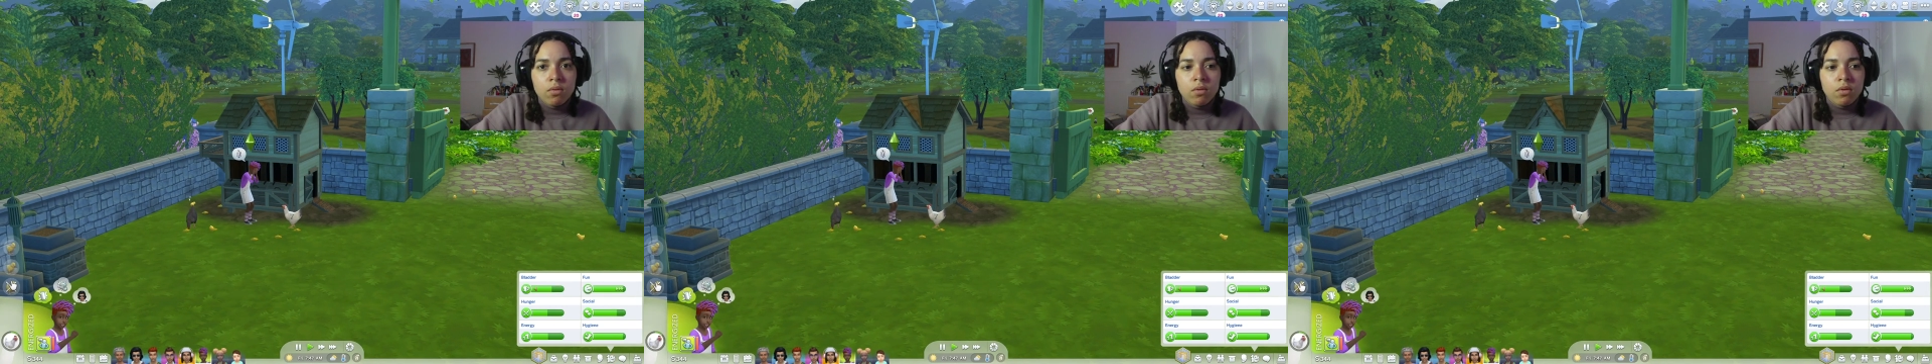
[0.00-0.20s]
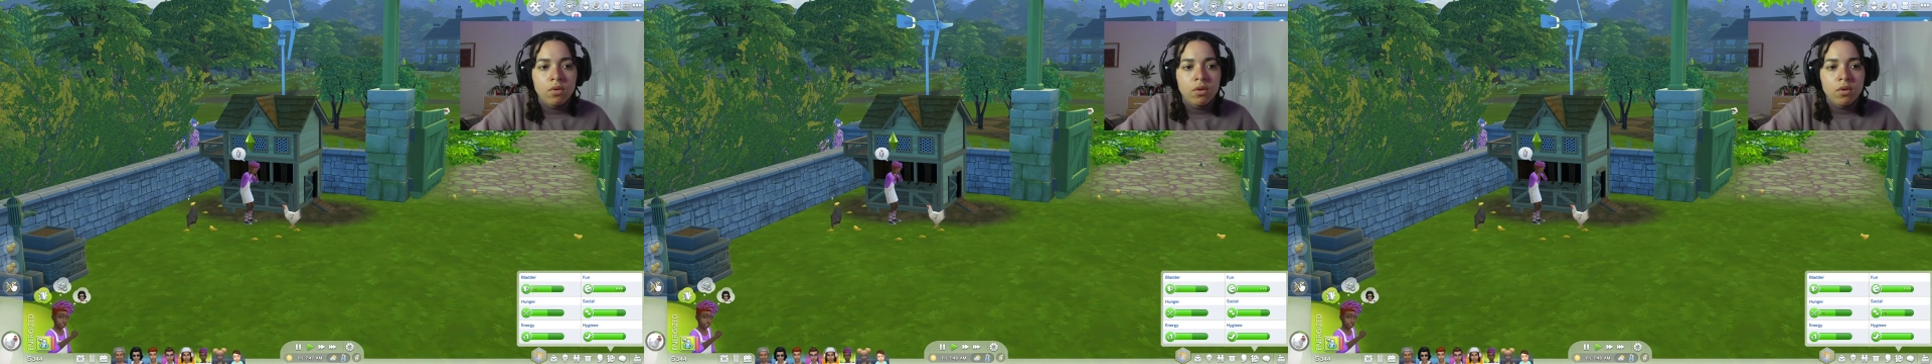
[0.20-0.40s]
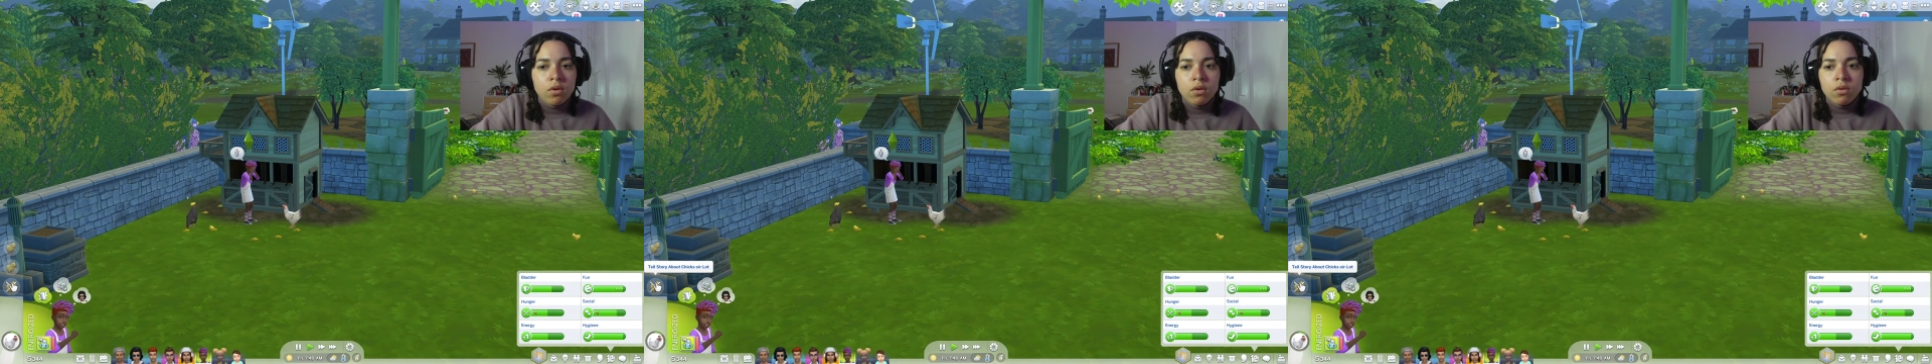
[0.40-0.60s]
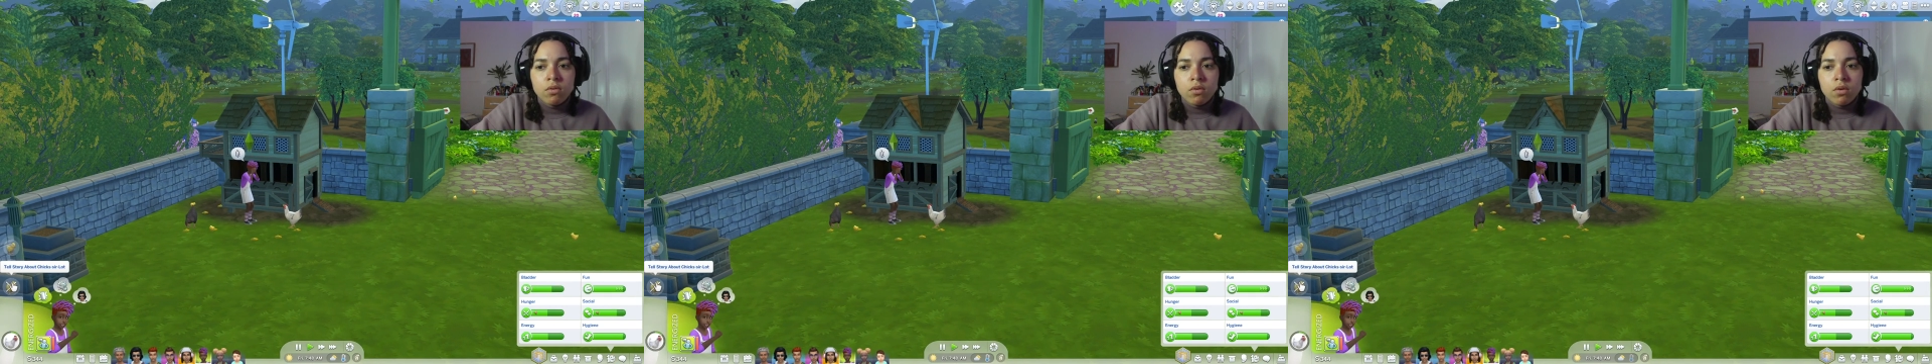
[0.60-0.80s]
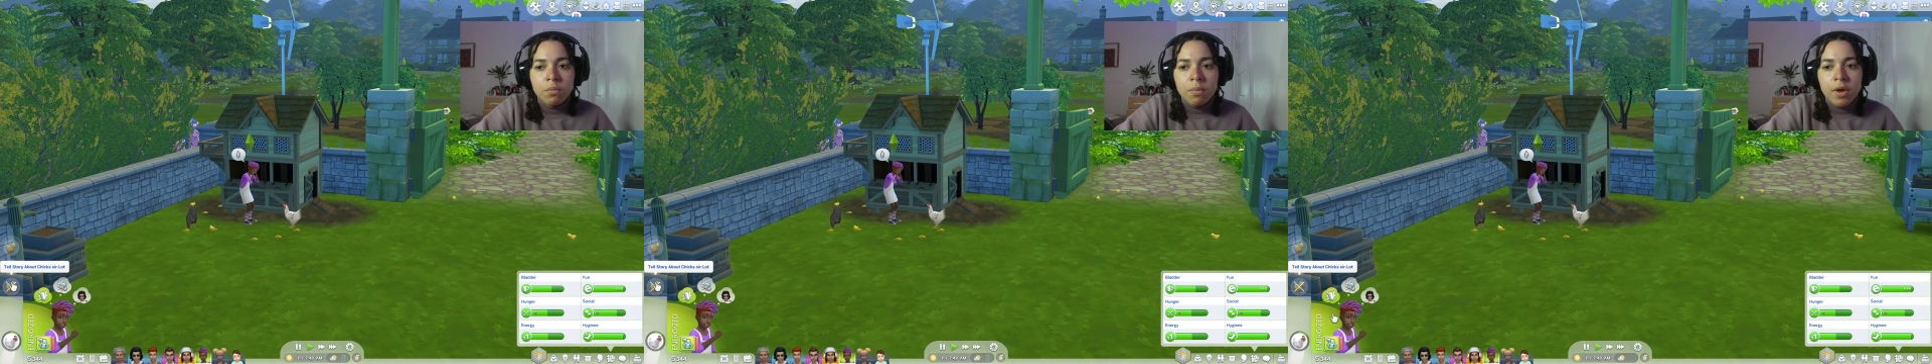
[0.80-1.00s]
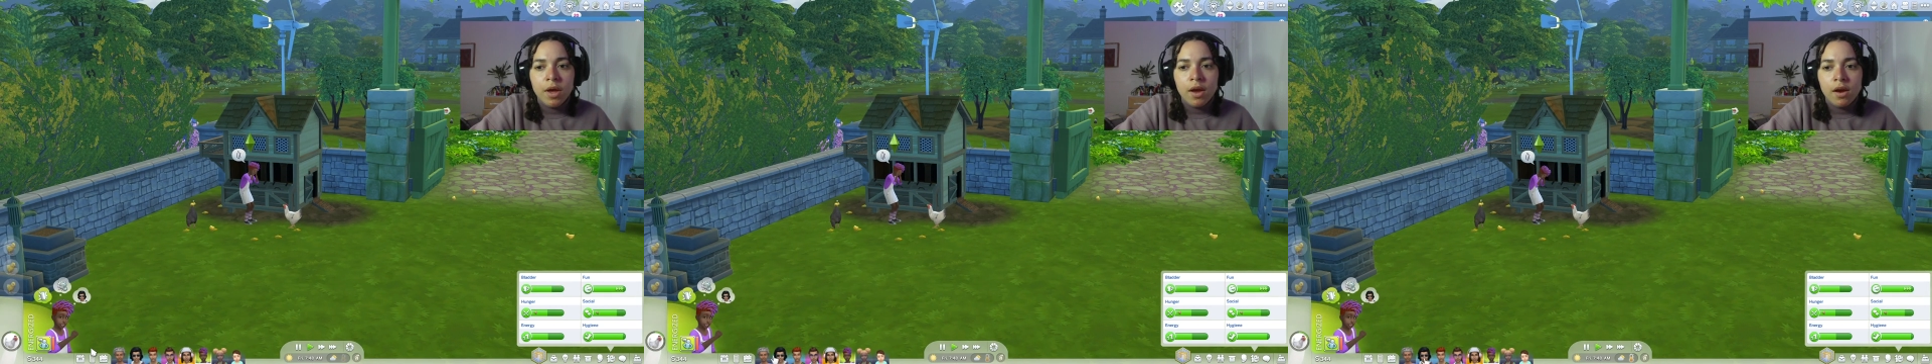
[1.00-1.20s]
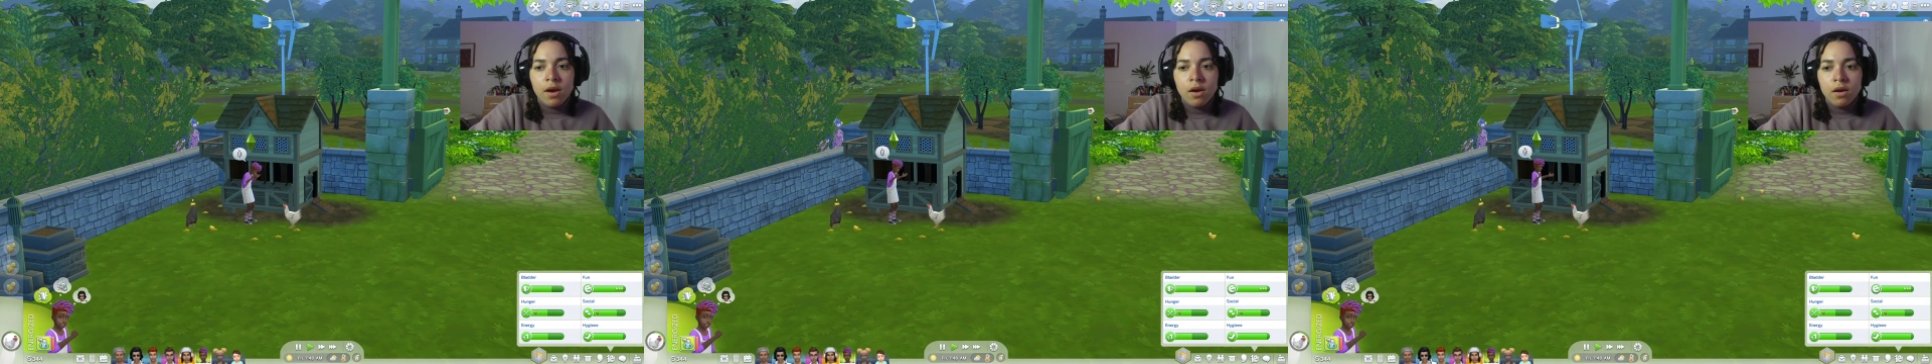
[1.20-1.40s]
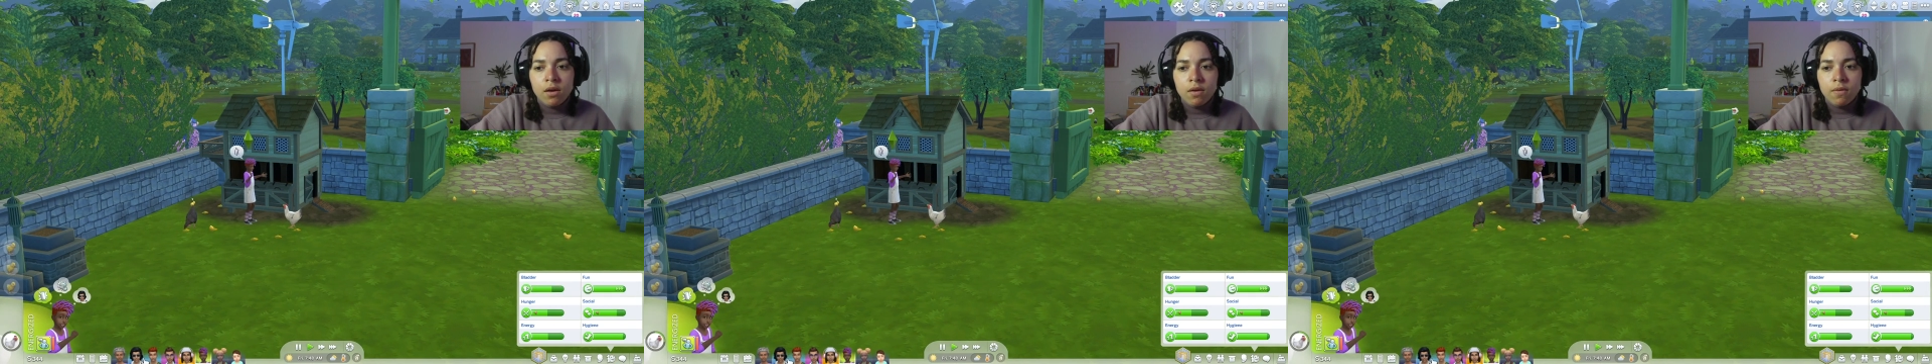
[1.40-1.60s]

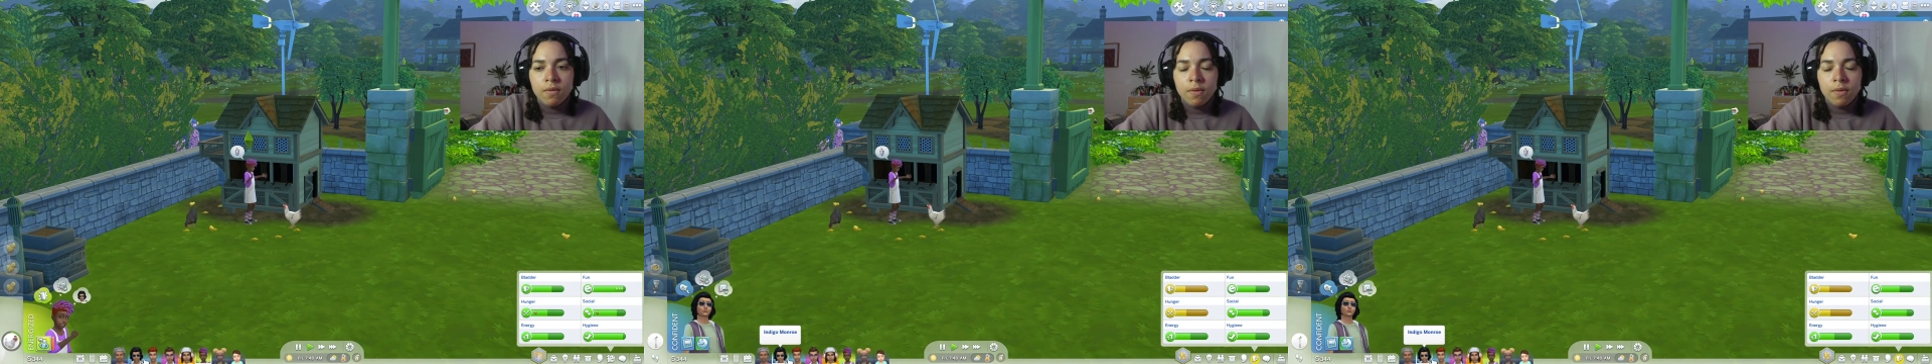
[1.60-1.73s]
Repair.